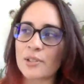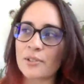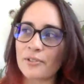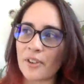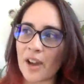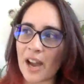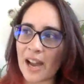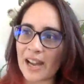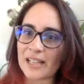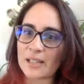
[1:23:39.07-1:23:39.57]
So
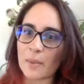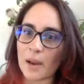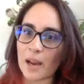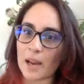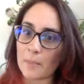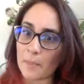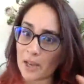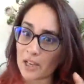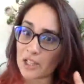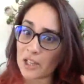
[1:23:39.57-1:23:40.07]
to find
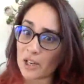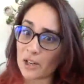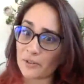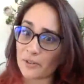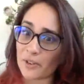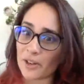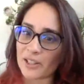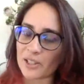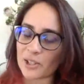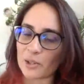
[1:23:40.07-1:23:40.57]
my
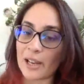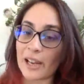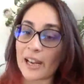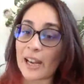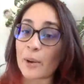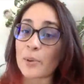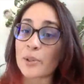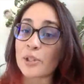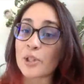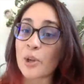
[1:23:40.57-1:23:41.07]
imaginary friends
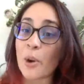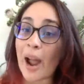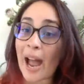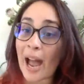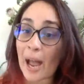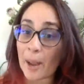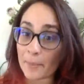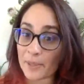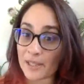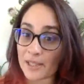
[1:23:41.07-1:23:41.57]
online, I was so
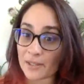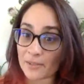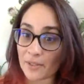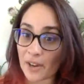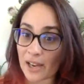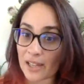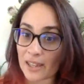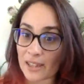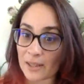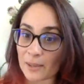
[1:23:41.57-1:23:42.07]
happy
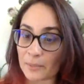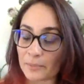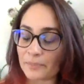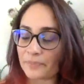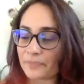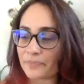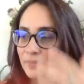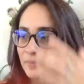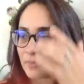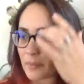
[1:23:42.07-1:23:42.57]
to find
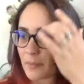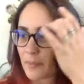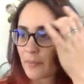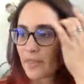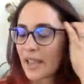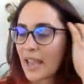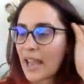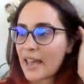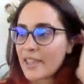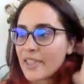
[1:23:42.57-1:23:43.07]
them
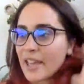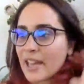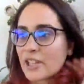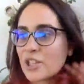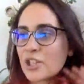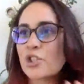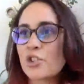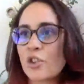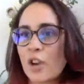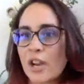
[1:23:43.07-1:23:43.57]

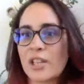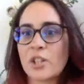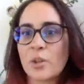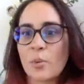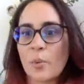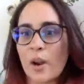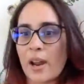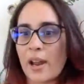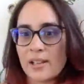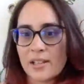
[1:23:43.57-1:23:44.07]
that
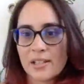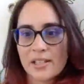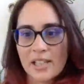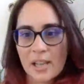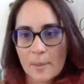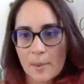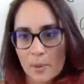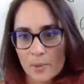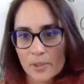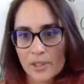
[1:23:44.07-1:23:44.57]
straight away I
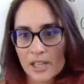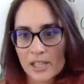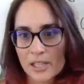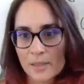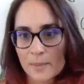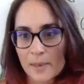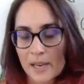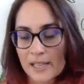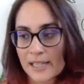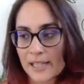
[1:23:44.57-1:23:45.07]
just come up with
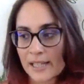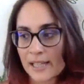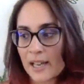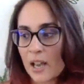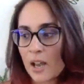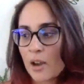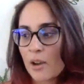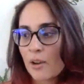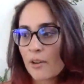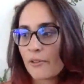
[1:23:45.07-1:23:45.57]
guns
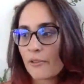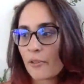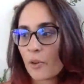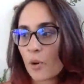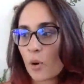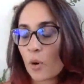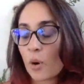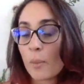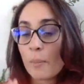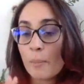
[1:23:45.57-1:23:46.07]
blazing
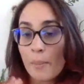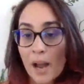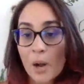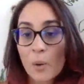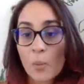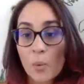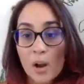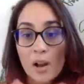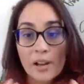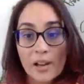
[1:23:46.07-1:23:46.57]
for
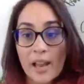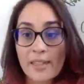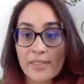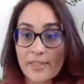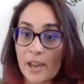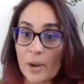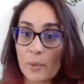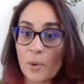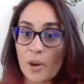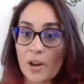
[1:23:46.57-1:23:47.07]
my work
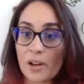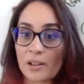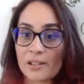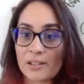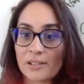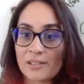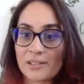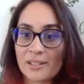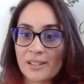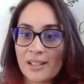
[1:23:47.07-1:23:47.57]
and their work.